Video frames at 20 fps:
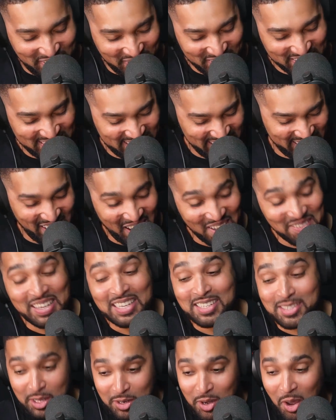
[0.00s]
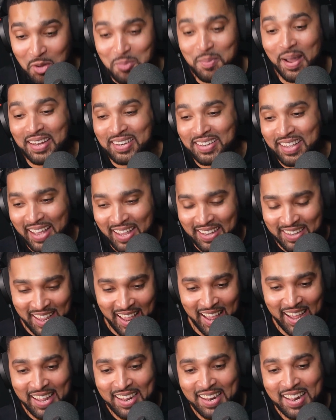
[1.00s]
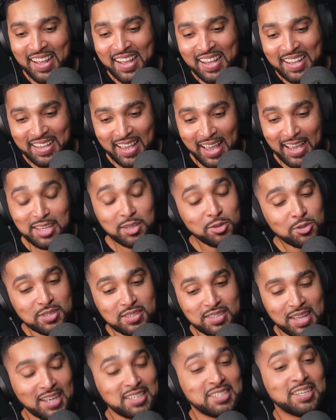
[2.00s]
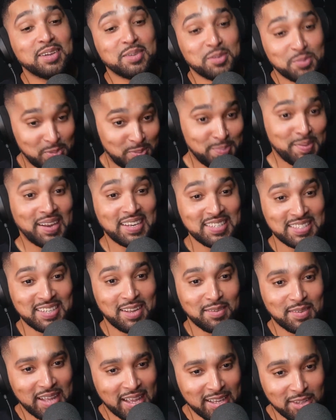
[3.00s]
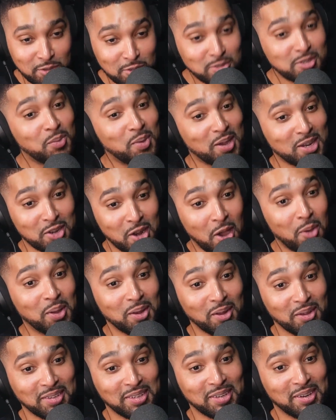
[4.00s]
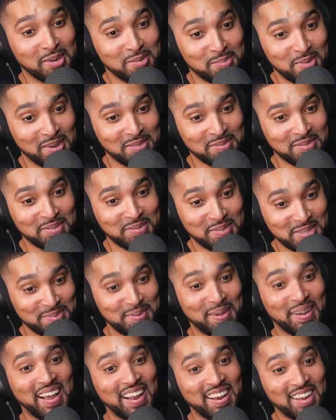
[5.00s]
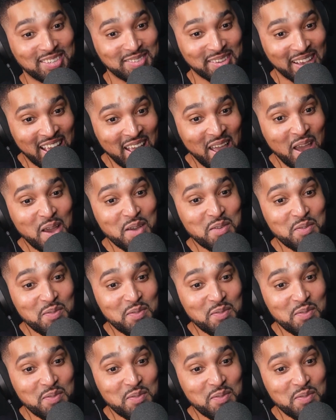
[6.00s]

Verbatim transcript: See what I mean? He's the no man. Yeah. Kae Kae uses actually. I listened the other day. You used the word no a lot. You know, bro. We spoke about it last week. No, I am